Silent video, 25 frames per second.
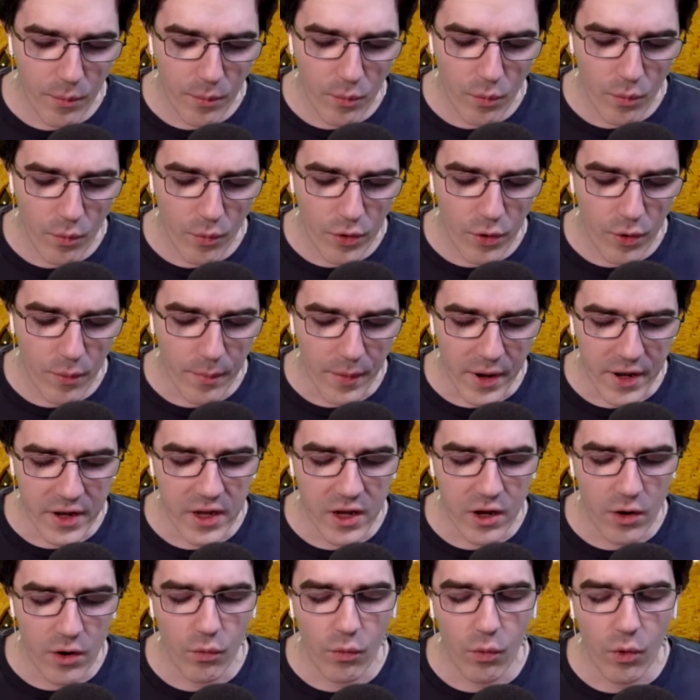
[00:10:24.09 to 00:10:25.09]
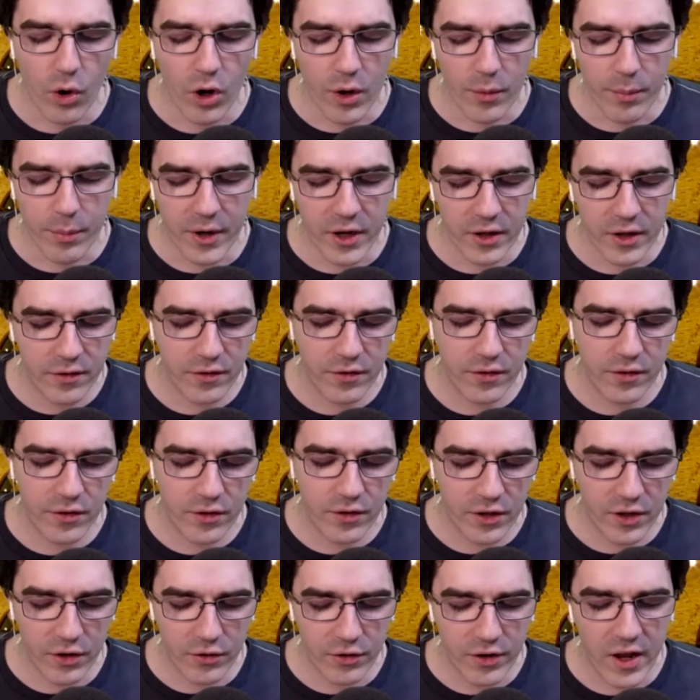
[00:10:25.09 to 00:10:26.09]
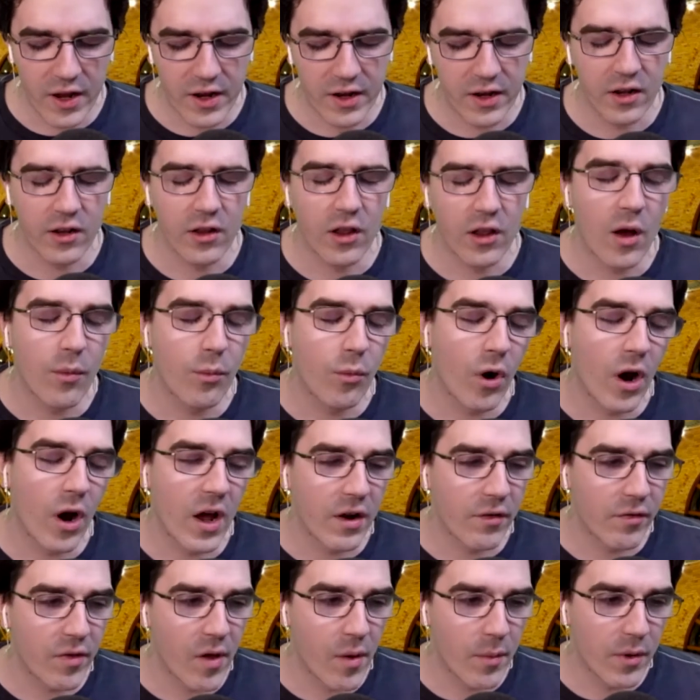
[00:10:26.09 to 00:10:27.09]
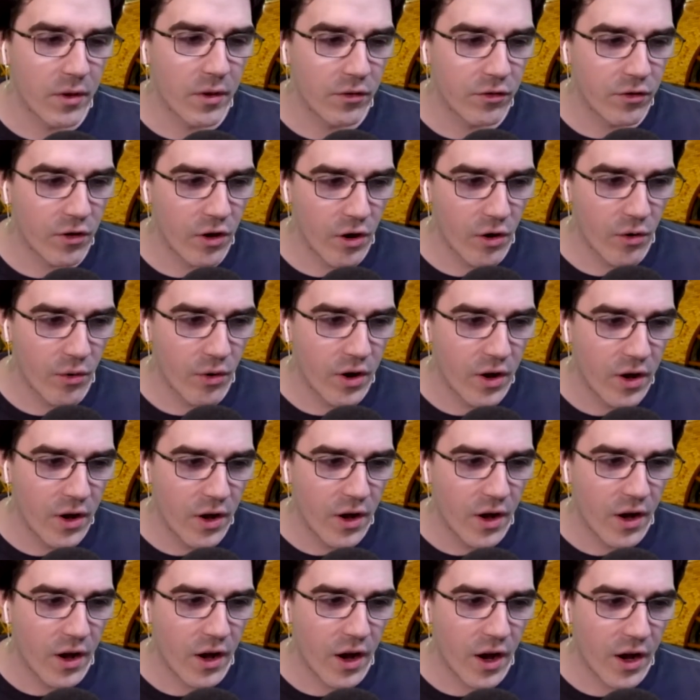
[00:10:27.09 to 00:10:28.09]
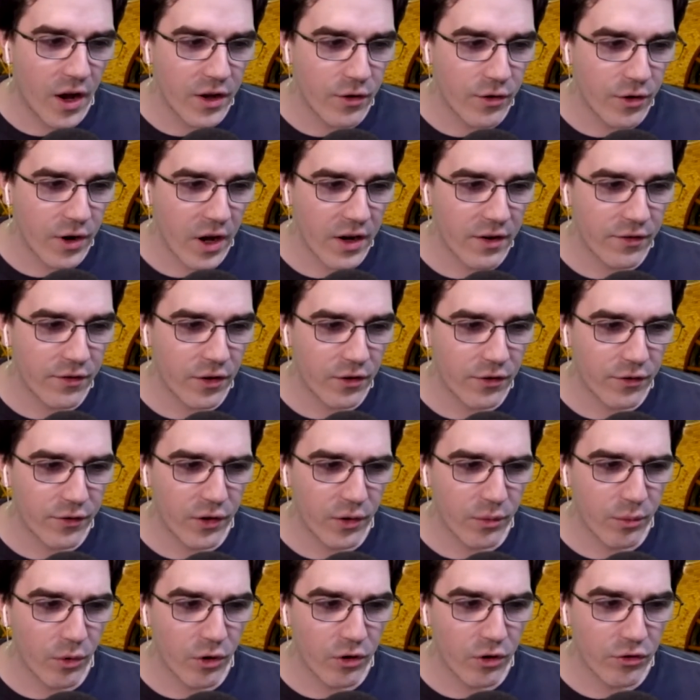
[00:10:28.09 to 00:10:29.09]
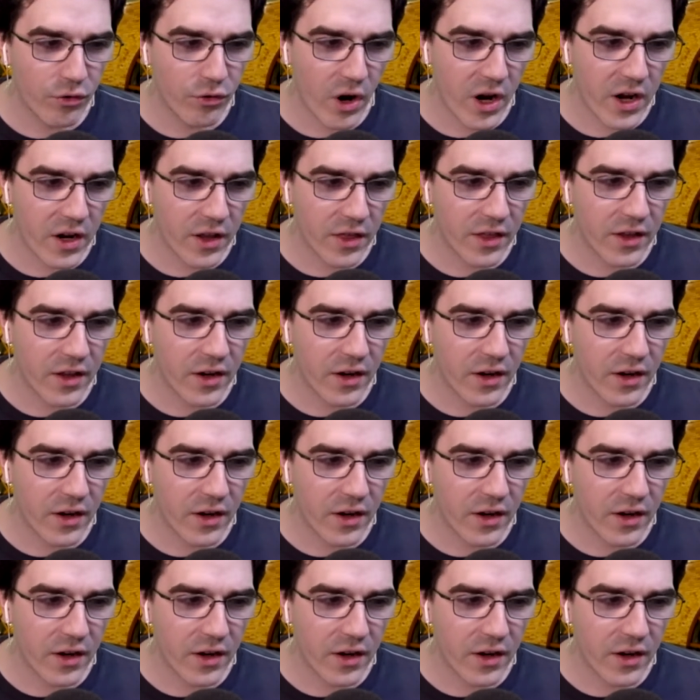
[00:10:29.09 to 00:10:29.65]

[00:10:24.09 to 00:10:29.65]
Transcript: they're making it work, but it's you know taking a lot more out of them, and so uh, you kind of just feel more drained at the end of the